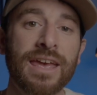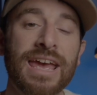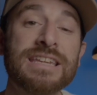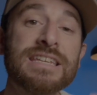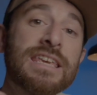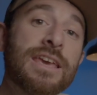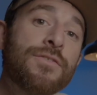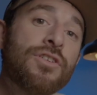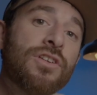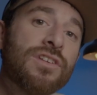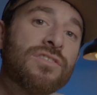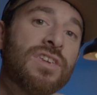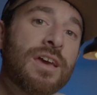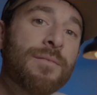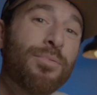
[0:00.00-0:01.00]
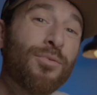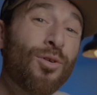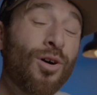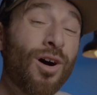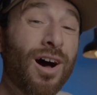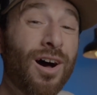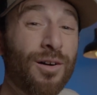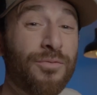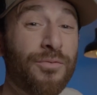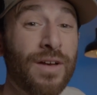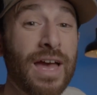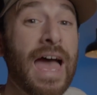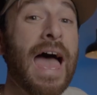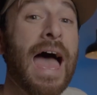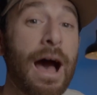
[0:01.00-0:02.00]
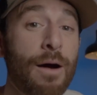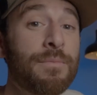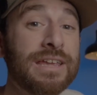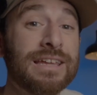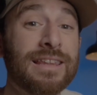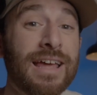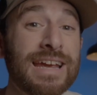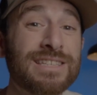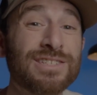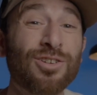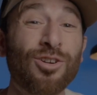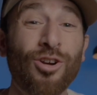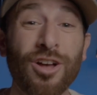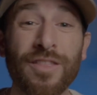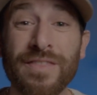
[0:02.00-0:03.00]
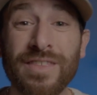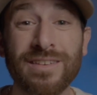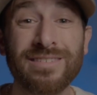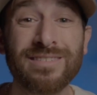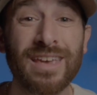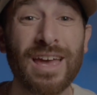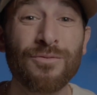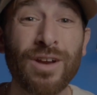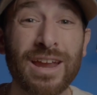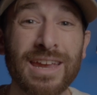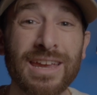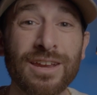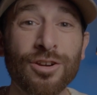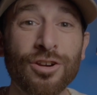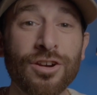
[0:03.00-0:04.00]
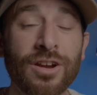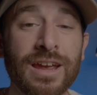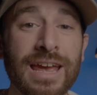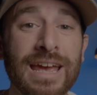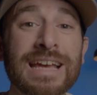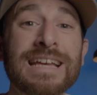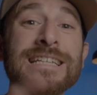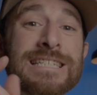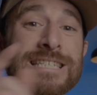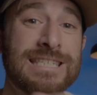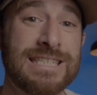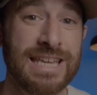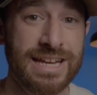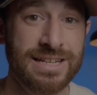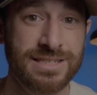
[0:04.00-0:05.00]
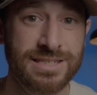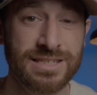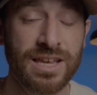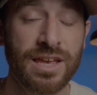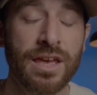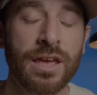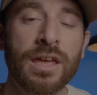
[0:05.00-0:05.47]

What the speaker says: And to give you an example of how many lights are on this set right here, 6.